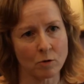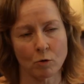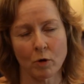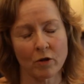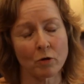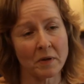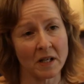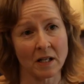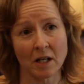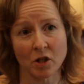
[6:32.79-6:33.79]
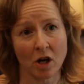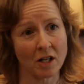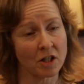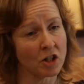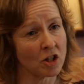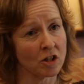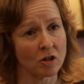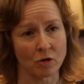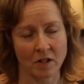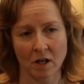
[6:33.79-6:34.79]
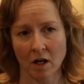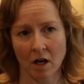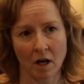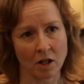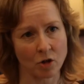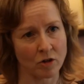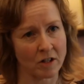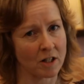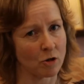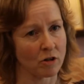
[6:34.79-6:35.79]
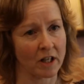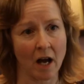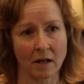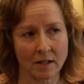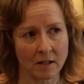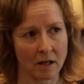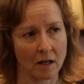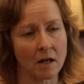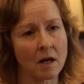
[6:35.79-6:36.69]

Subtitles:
or whether it be a dietitian or a psychiatrist or a counsellor,